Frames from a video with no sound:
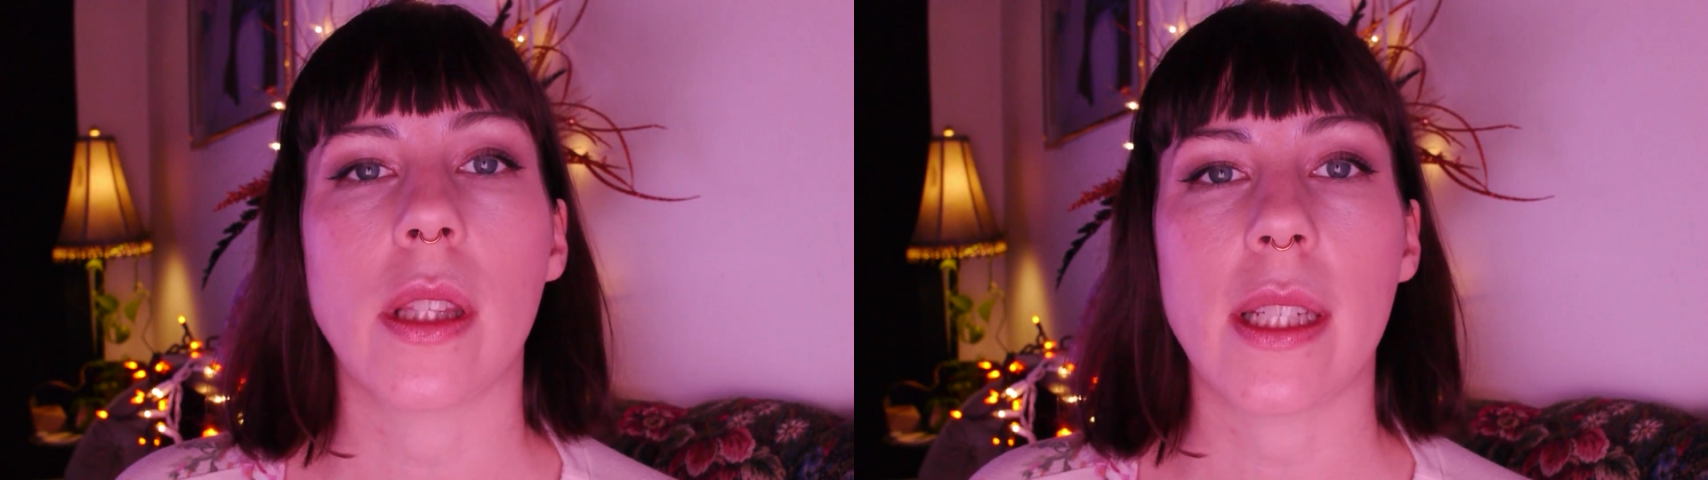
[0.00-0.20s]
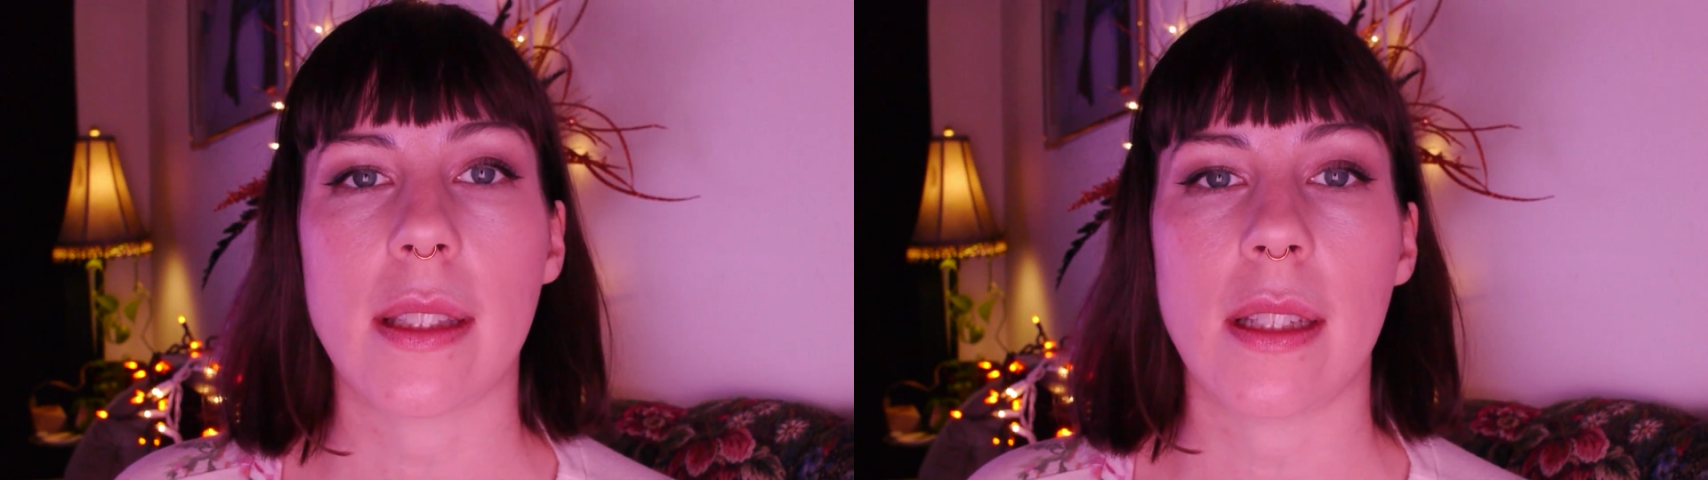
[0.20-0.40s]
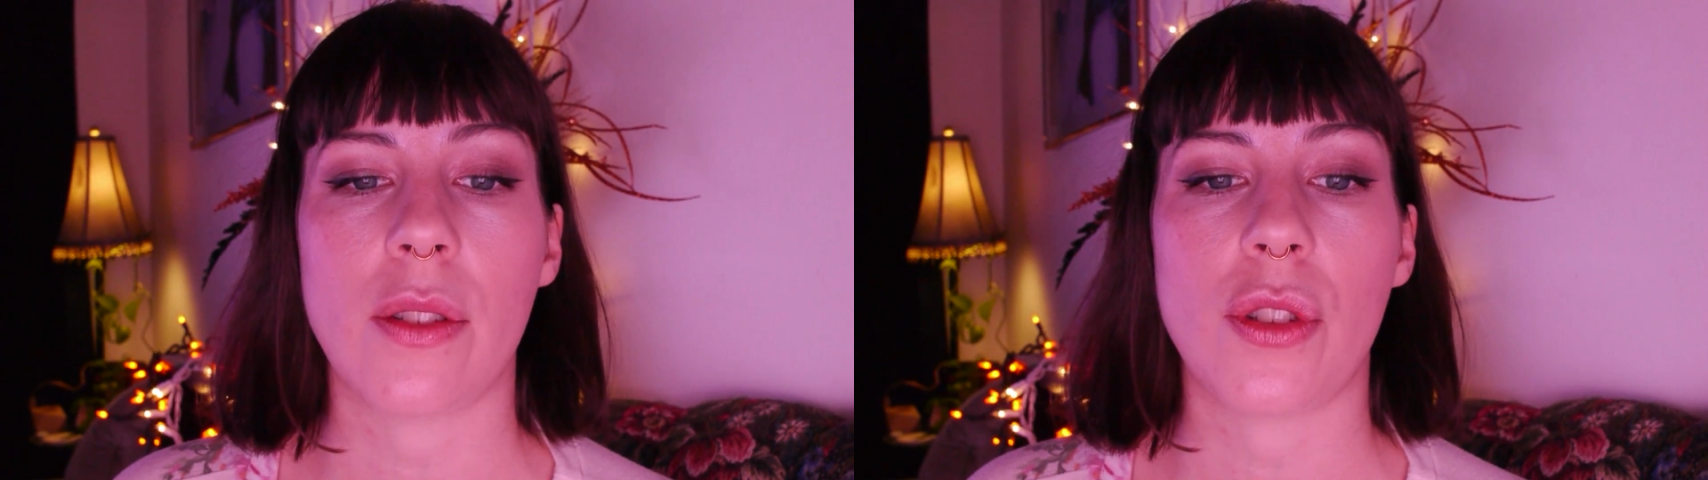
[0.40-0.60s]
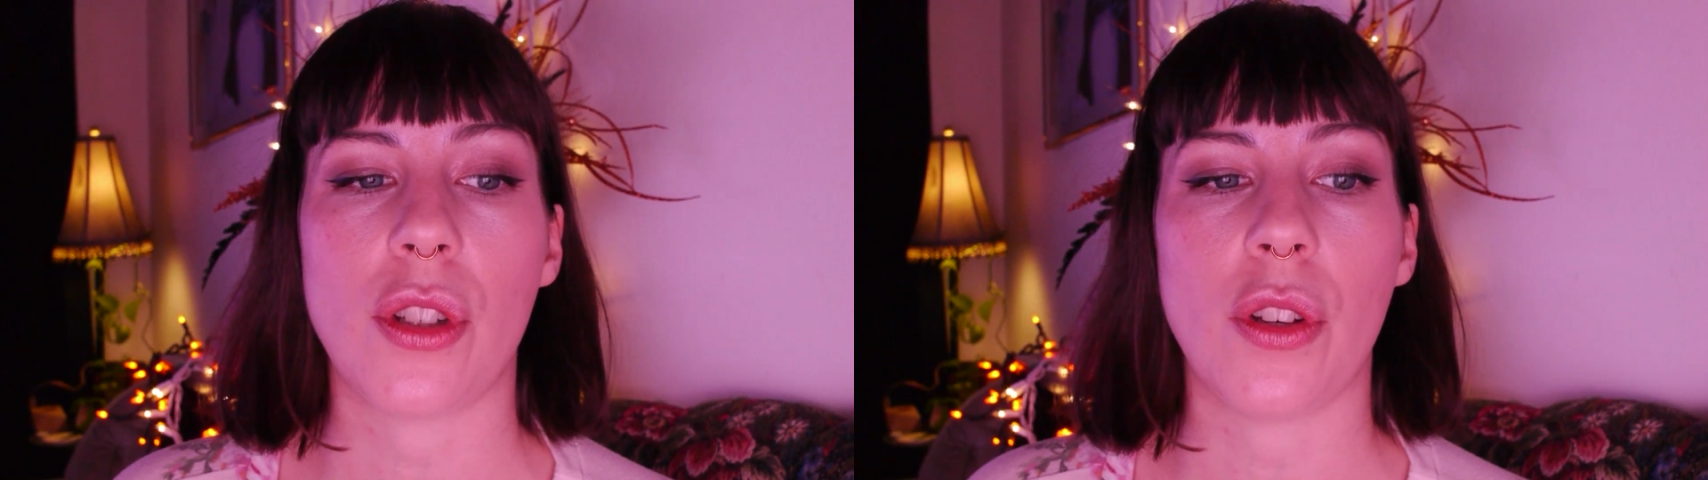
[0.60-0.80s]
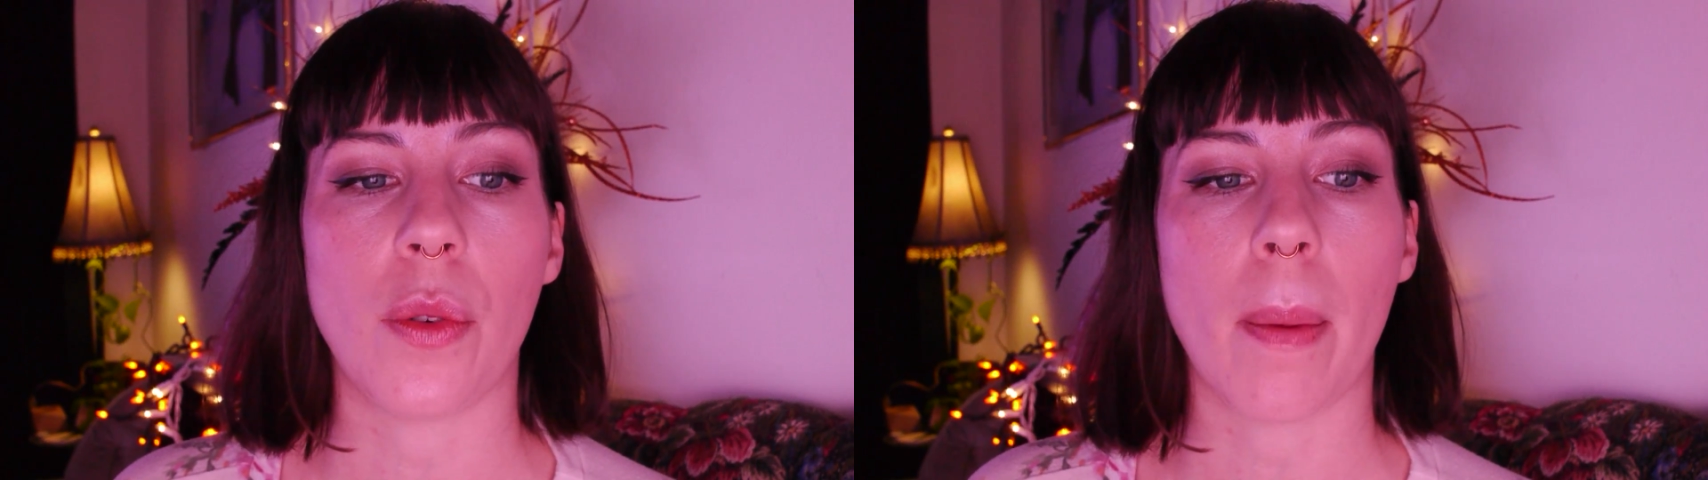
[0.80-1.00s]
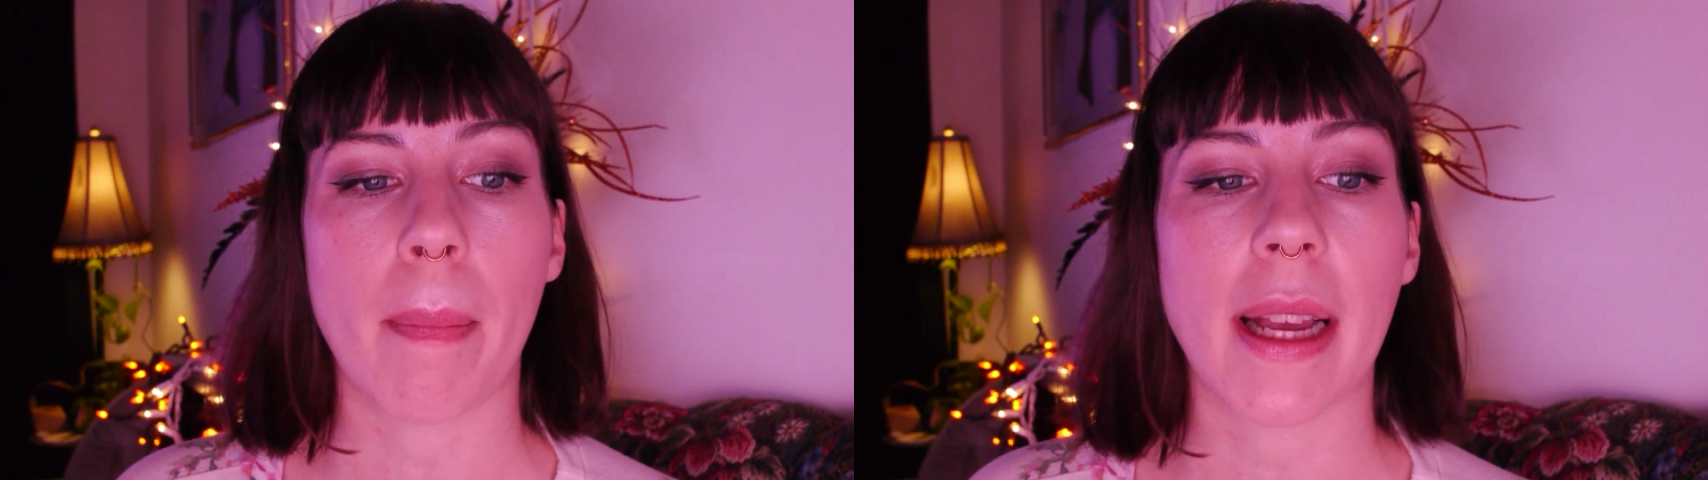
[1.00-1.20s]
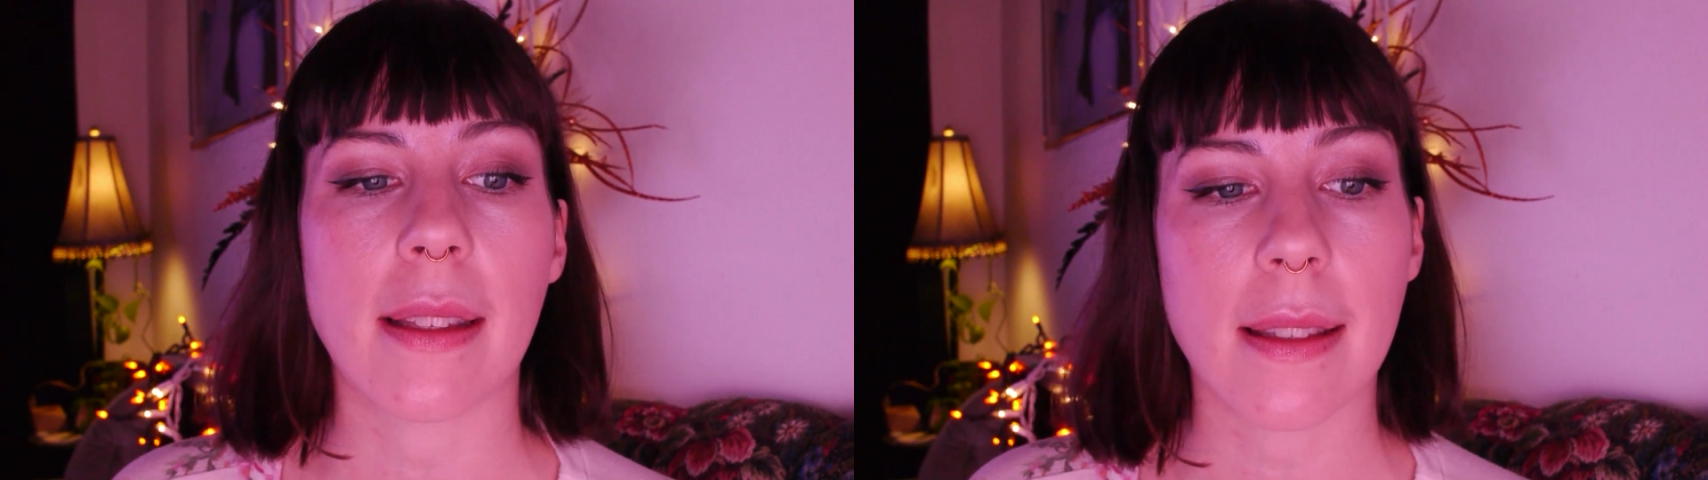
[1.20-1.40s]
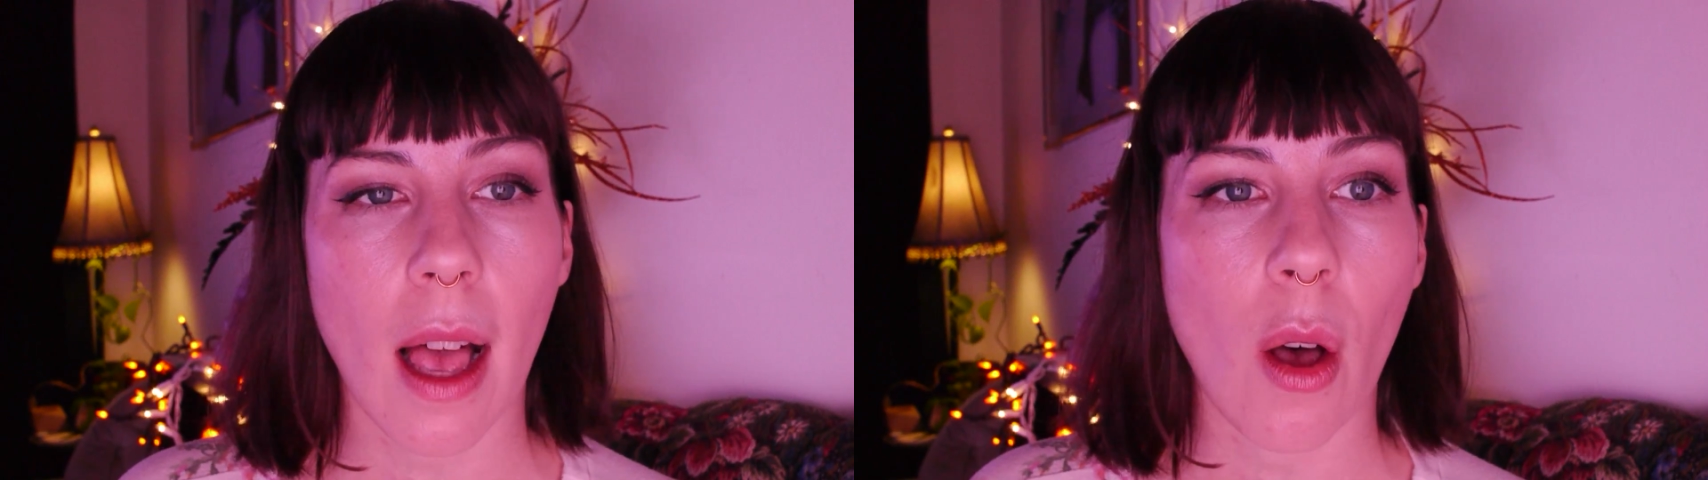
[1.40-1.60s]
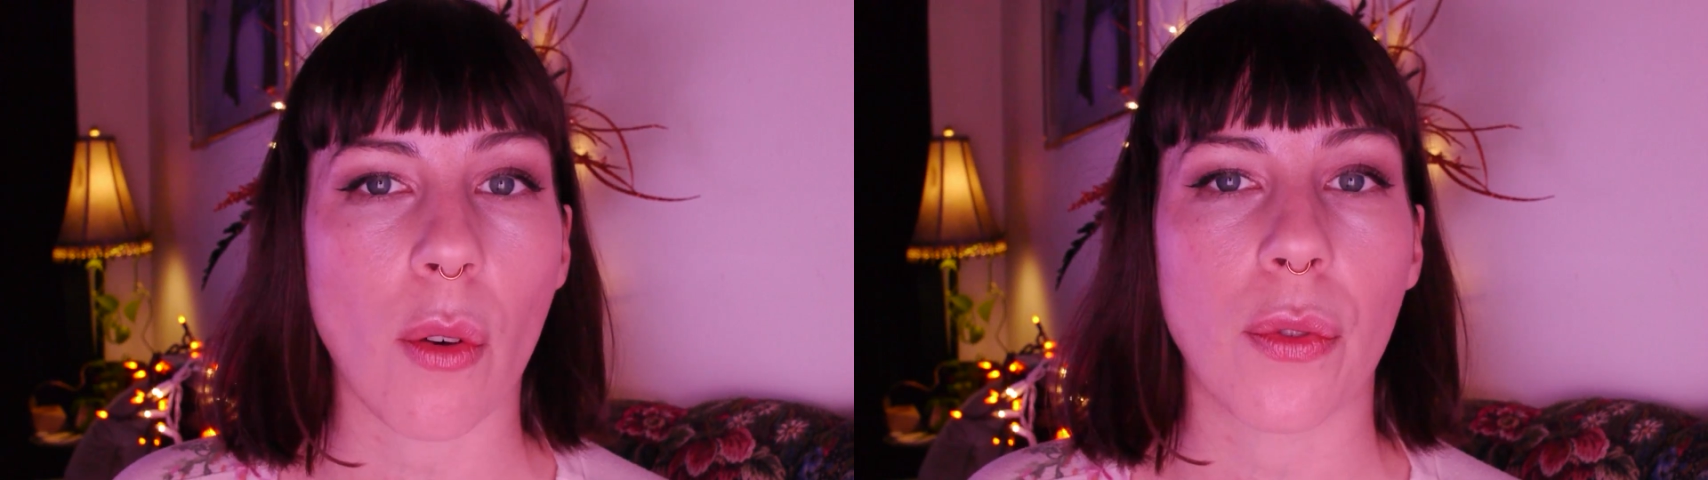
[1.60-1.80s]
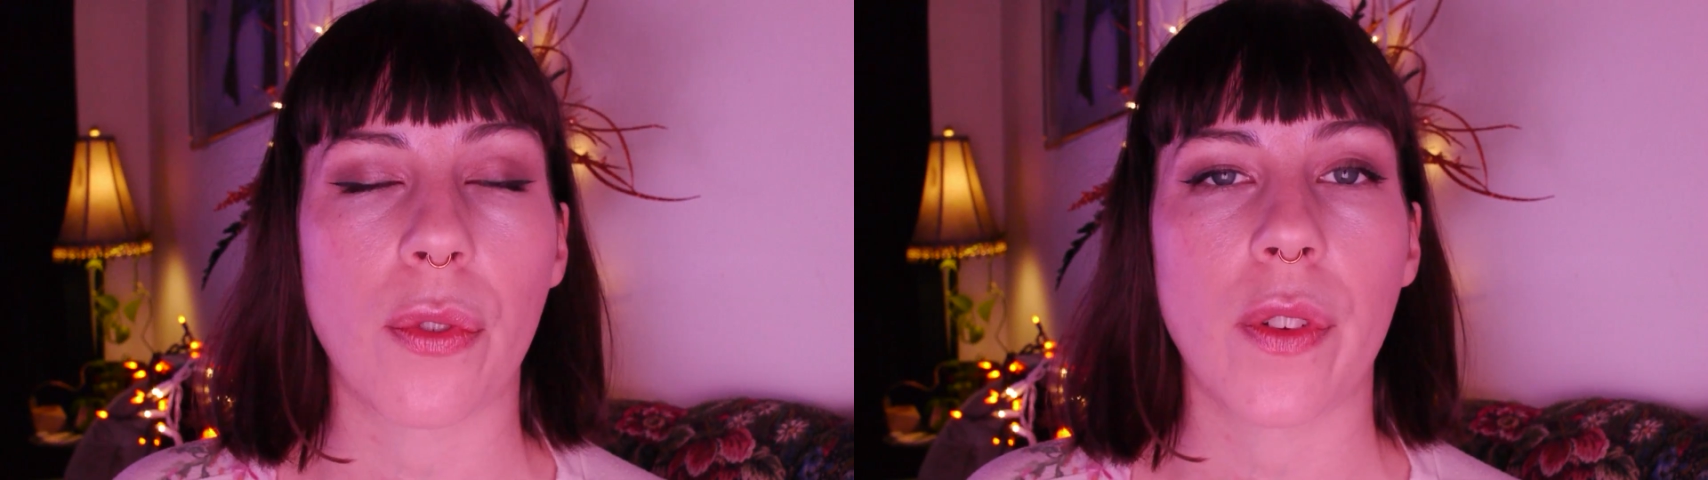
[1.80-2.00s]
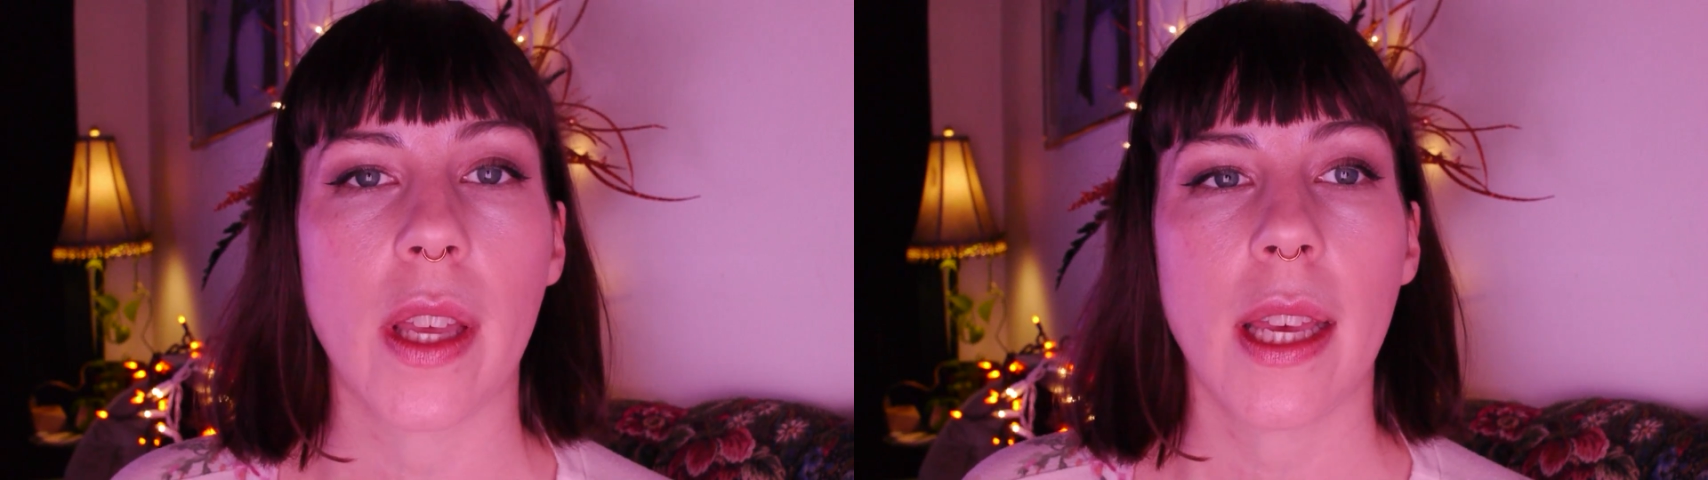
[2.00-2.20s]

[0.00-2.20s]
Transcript: listen to myself